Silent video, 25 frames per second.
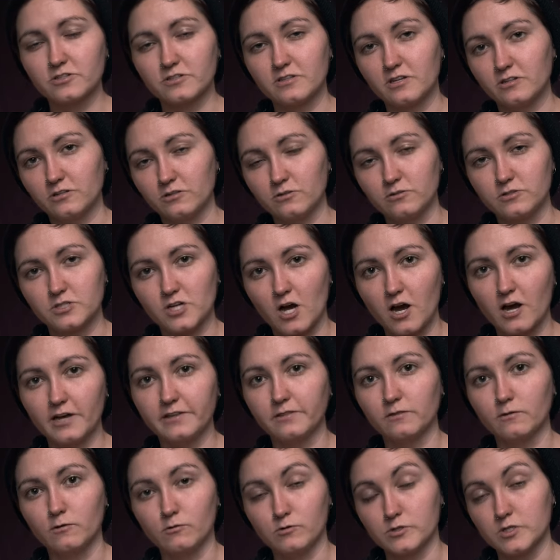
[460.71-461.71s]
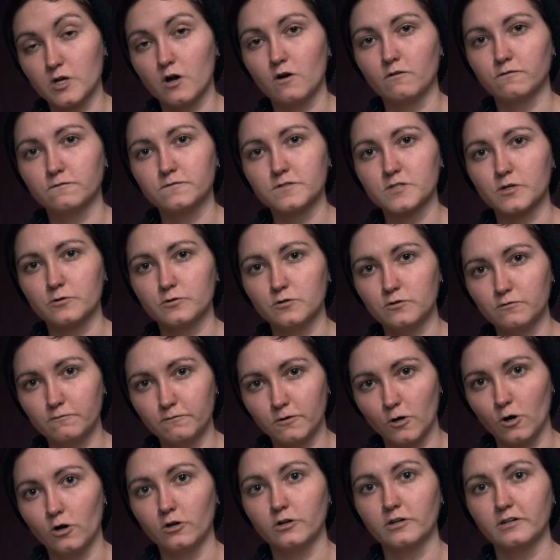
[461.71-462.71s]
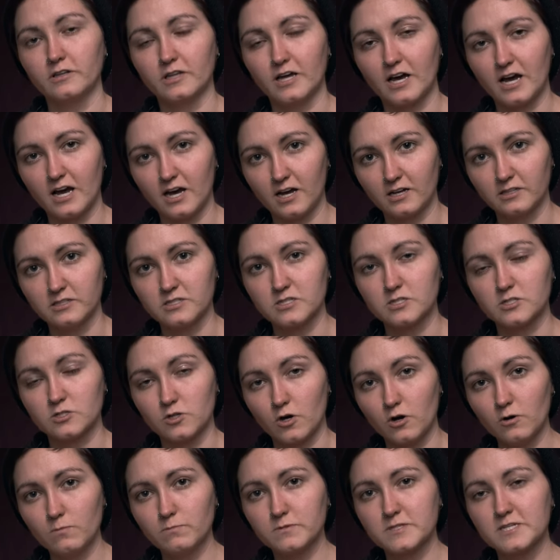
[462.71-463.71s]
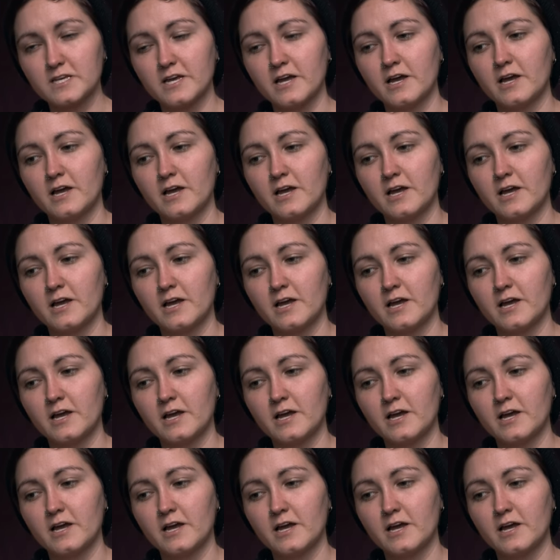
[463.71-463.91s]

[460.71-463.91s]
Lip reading: and then you tighten those off so you've got the hard stops.